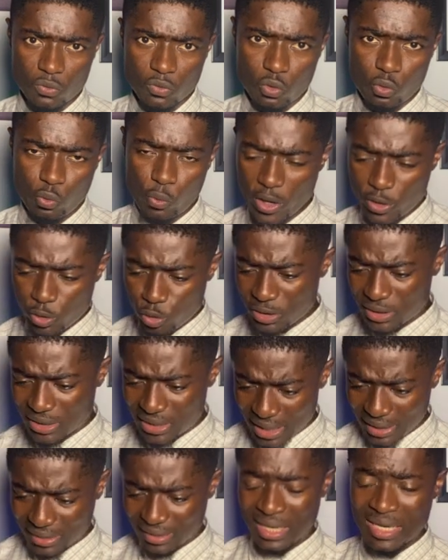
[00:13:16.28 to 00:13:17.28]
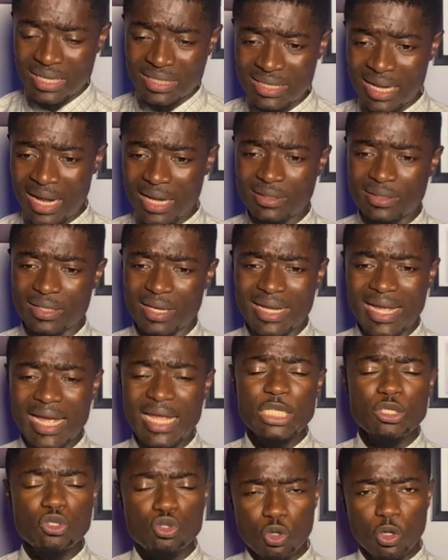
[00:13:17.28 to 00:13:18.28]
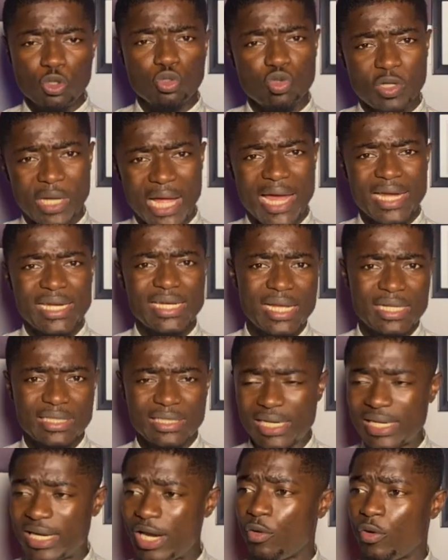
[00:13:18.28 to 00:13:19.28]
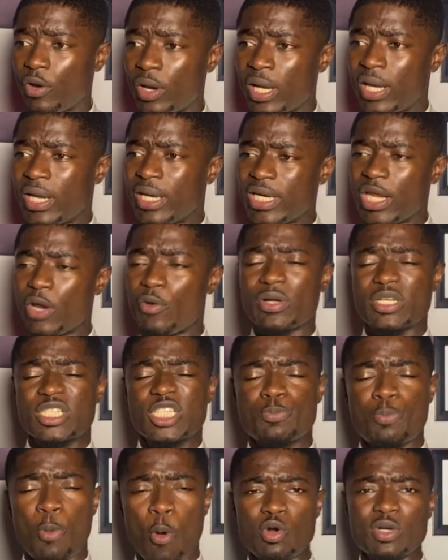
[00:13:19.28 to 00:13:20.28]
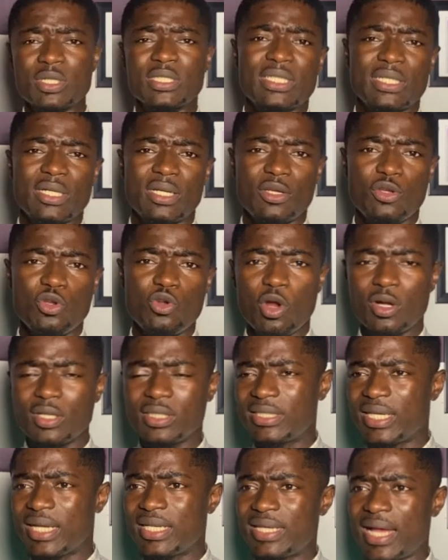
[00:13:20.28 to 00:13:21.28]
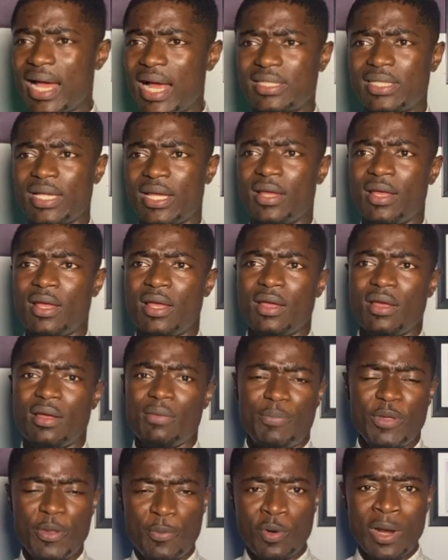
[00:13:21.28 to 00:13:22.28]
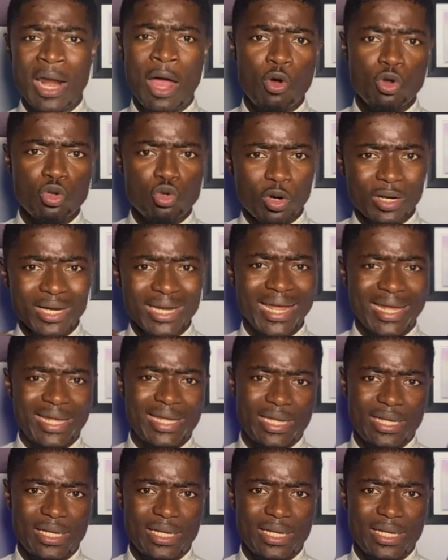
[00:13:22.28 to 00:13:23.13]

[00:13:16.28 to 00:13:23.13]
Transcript: When you say things that are insult to Ghanaians and they respond, you don't say people are on your neck.